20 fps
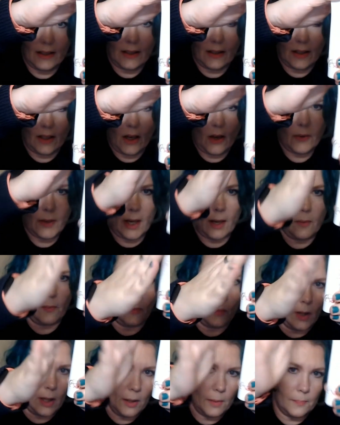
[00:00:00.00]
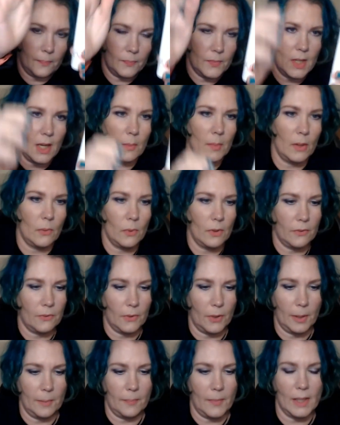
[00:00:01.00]
Okay, well, take my word for
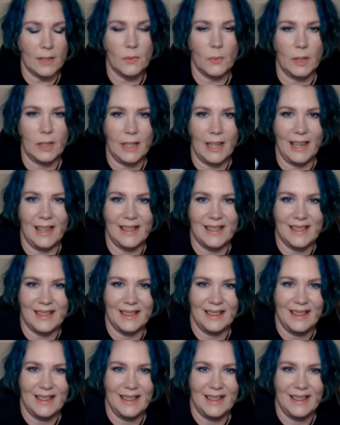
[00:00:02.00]
it. That's what it is.